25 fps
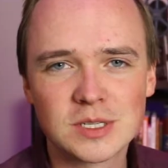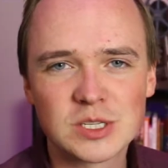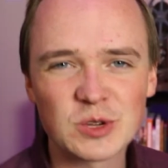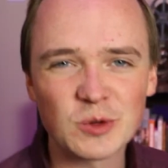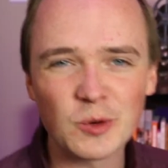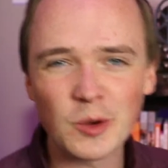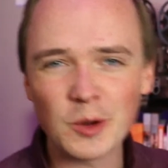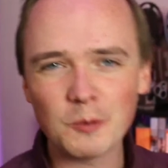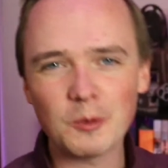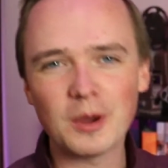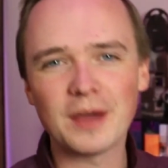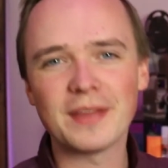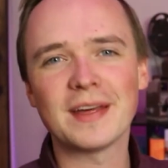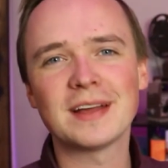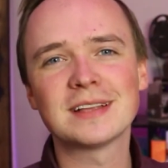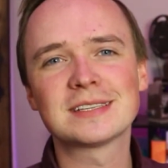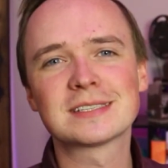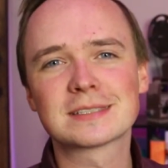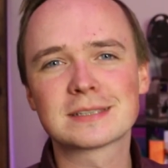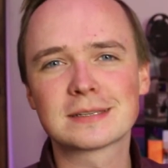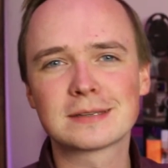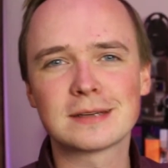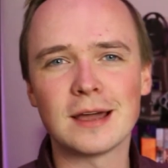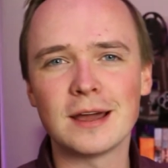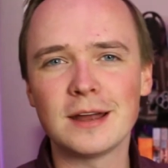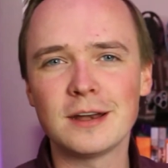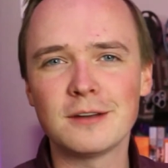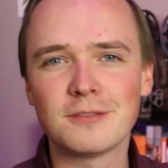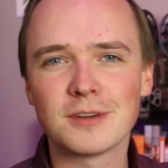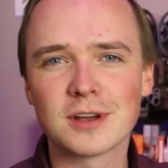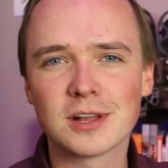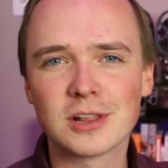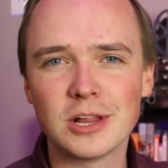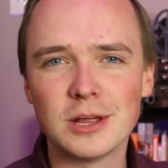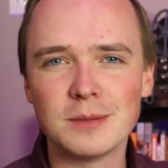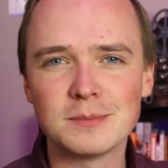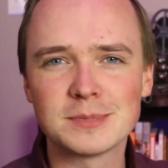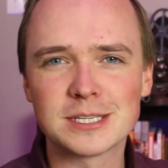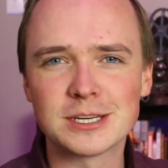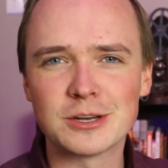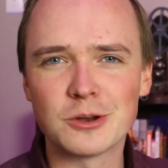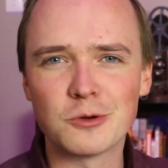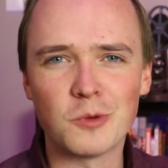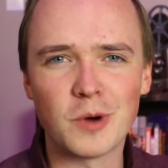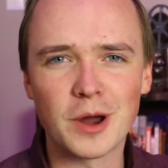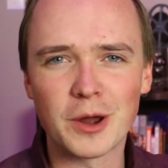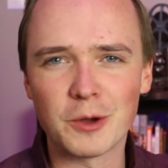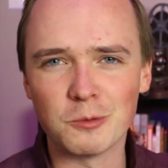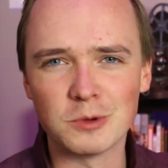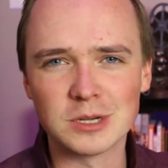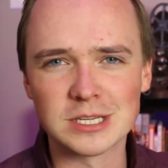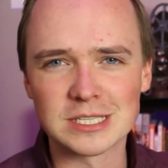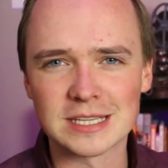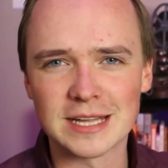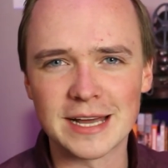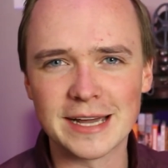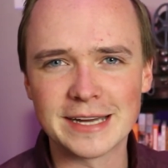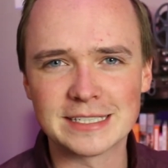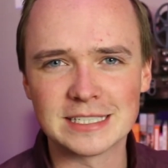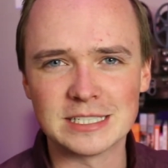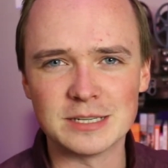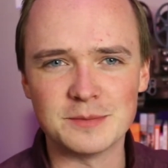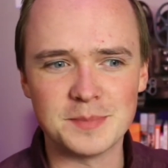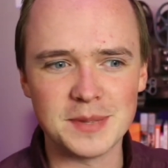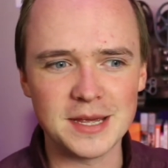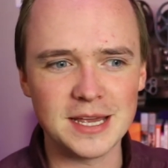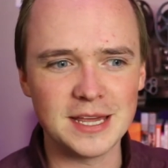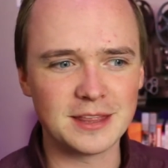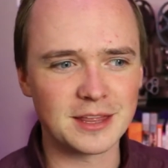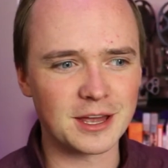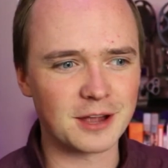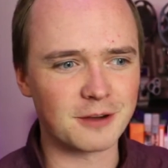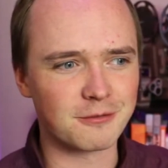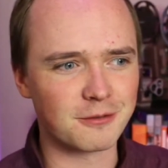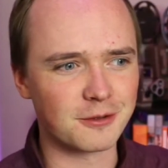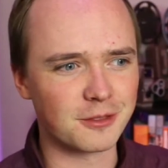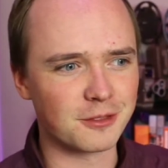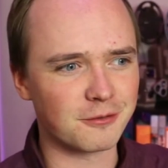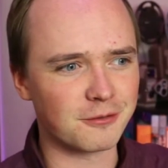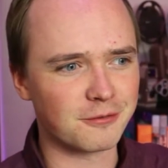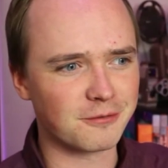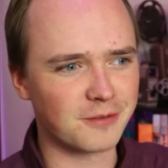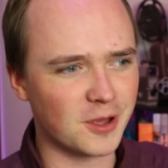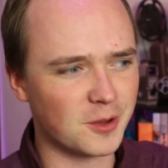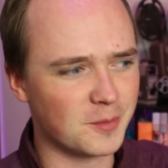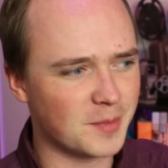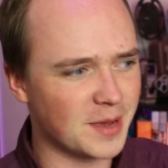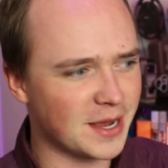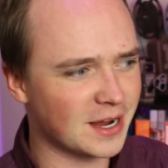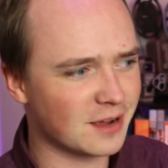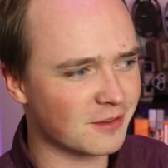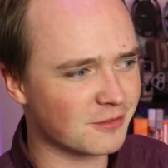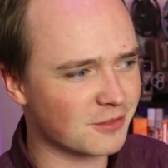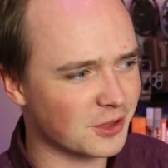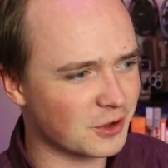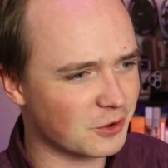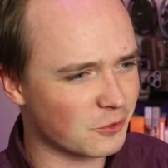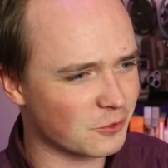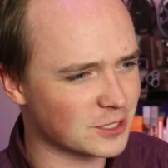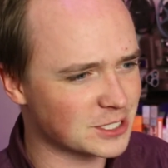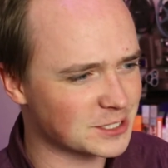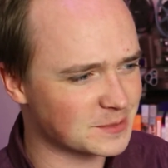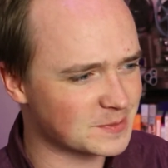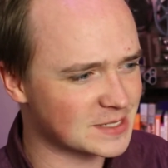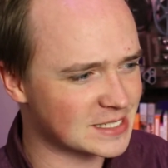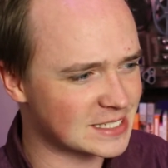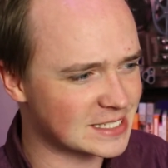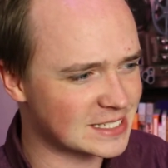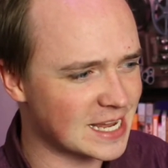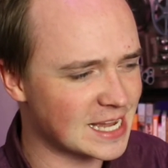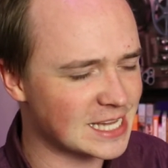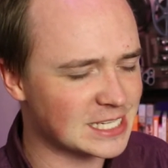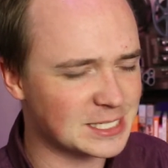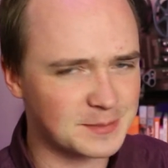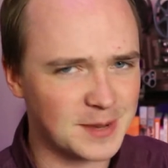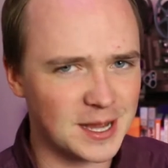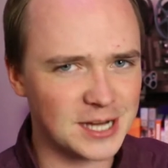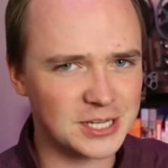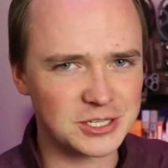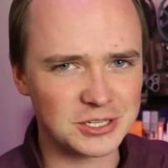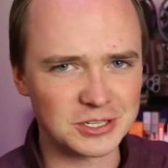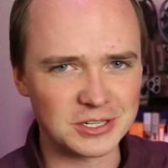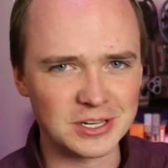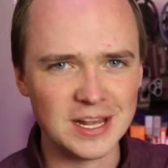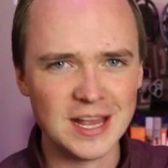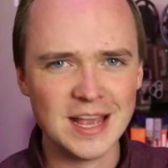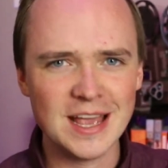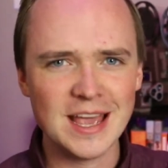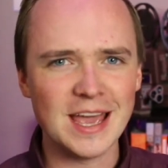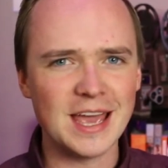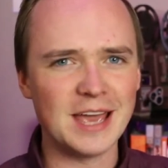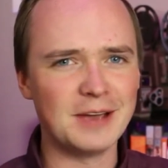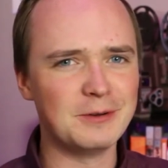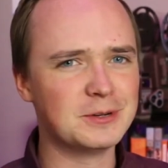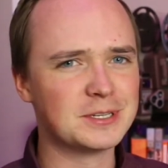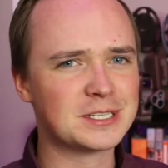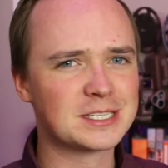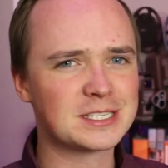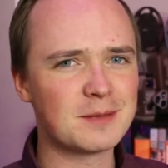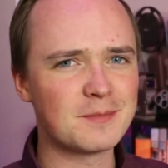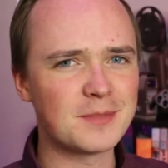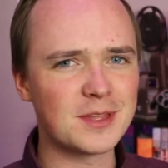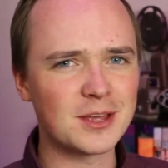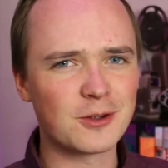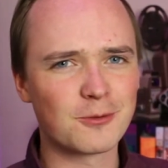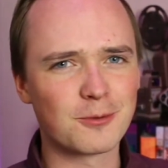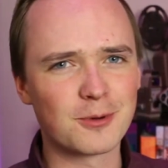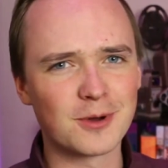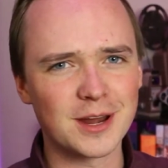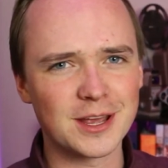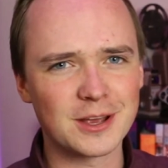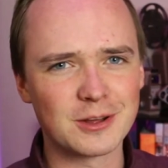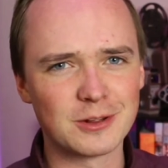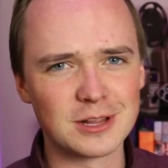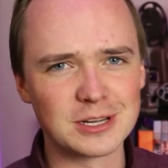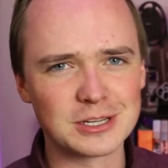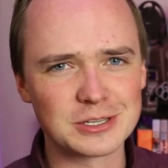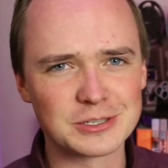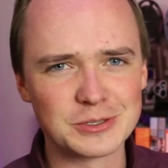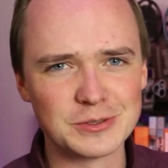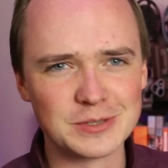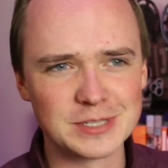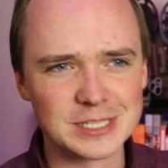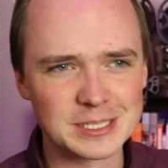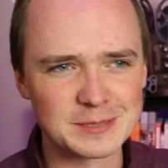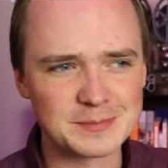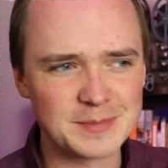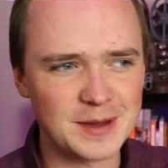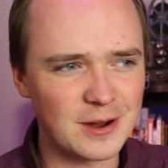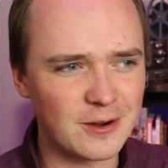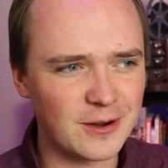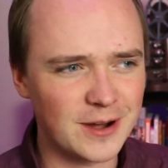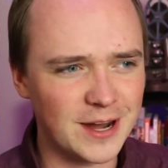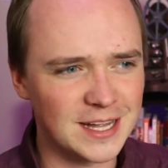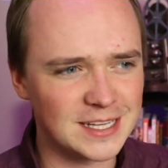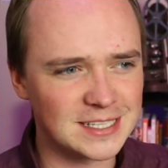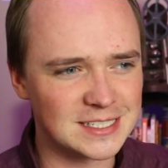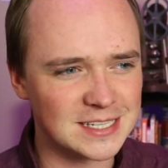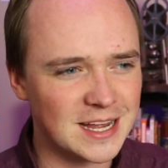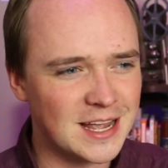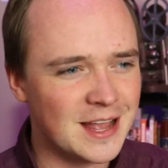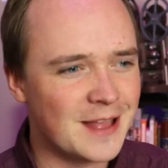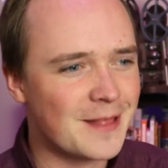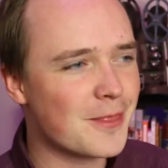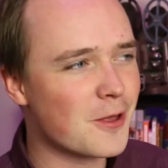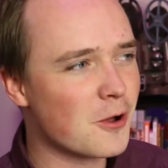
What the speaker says: So anyway, that's kind of a glimpse into what it was like to be there for the filming of the Christmas Day special. It was something pretty cool to experience.